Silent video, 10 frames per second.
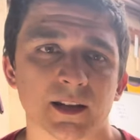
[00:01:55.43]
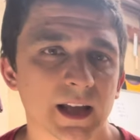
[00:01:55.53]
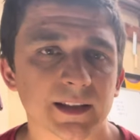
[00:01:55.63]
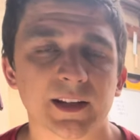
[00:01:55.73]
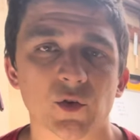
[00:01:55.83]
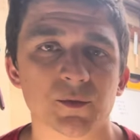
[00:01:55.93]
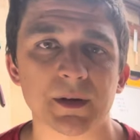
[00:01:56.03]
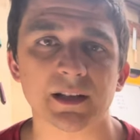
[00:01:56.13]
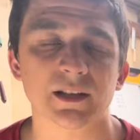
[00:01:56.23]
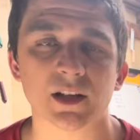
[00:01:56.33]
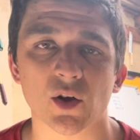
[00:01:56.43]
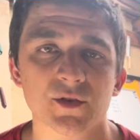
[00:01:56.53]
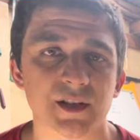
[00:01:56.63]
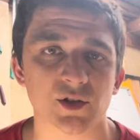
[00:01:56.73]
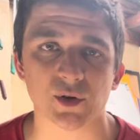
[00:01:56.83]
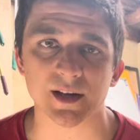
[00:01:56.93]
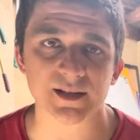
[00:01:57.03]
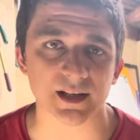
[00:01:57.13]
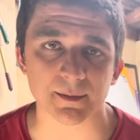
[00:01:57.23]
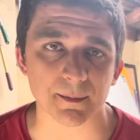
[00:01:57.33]
that tells me that the concentric is
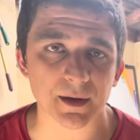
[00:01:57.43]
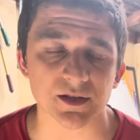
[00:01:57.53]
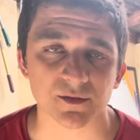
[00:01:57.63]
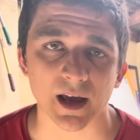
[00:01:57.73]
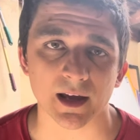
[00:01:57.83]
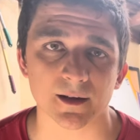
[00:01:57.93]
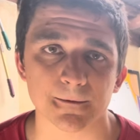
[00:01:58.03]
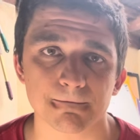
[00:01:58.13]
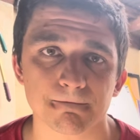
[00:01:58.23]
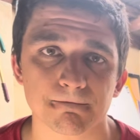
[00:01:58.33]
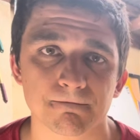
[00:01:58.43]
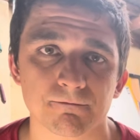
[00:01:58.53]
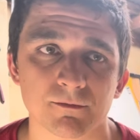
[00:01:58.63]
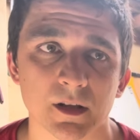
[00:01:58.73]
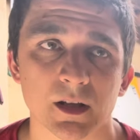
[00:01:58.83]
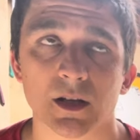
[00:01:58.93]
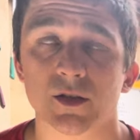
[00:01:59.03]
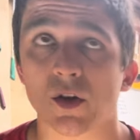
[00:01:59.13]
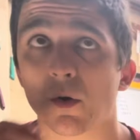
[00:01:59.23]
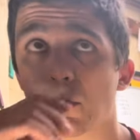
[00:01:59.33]
going to be a piece of cake.
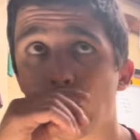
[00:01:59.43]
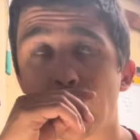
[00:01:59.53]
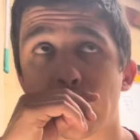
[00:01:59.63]
So